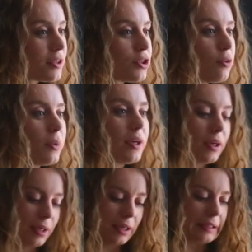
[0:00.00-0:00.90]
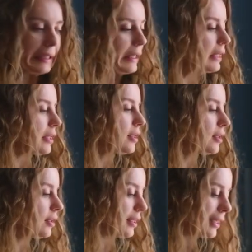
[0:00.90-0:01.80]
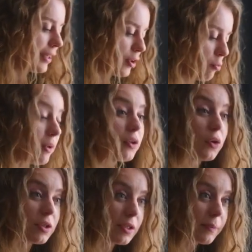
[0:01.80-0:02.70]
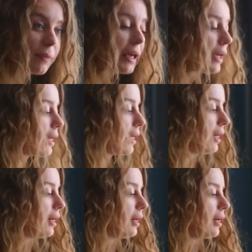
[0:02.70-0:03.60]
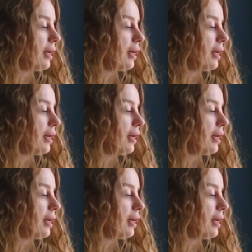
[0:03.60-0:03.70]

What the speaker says: sharing, educating, doing a presentation. That's a great way